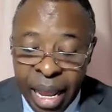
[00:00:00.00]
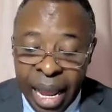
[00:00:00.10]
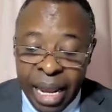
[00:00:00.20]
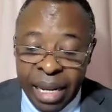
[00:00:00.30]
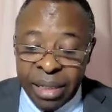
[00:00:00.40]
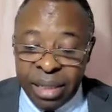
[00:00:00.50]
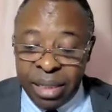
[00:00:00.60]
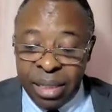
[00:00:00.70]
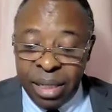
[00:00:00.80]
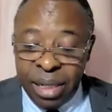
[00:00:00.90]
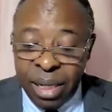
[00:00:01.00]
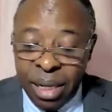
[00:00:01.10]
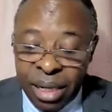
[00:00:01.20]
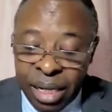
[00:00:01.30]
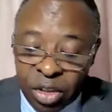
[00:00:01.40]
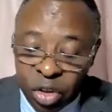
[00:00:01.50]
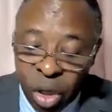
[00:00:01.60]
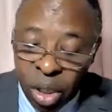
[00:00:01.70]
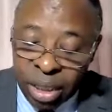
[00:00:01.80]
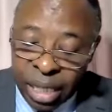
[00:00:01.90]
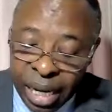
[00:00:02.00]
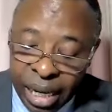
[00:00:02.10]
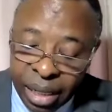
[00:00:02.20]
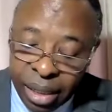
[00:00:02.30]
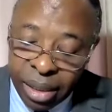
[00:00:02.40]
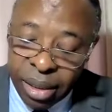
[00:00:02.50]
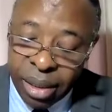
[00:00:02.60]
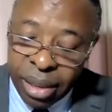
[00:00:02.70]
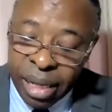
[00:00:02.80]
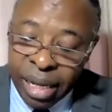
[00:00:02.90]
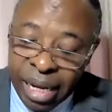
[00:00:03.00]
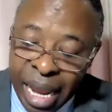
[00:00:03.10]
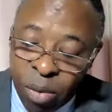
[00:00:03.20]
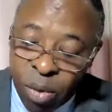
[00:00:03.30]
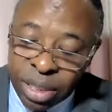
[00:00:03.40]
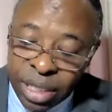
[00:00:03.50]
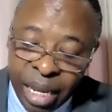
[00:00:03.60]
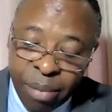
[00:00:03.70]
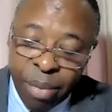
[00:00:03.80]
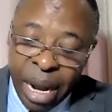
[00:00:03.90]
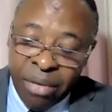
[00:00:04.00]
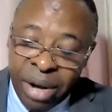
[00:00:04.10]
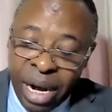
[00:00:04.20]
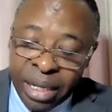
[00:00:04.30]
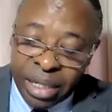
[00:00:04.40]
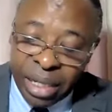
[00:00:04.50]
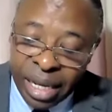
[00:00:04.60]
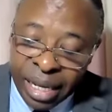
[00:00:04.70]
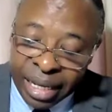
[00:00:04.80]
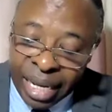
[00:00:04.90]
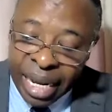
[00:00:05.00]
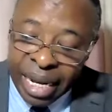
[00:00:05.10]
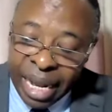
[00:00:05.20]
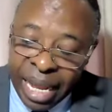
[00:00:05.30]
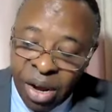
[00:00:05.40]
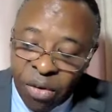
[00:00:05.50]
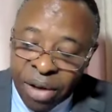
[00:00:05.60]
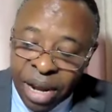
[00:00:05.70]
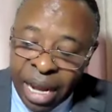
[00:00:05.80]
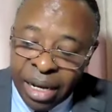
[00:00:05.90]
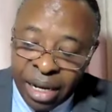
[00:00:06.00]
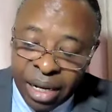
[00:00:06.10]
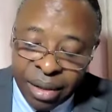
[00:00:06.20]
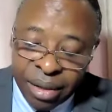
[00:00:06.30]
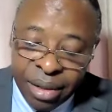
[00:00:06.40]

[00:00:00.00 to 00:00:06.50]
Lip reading: And the third day, there was a marriage in Cana of Galilee,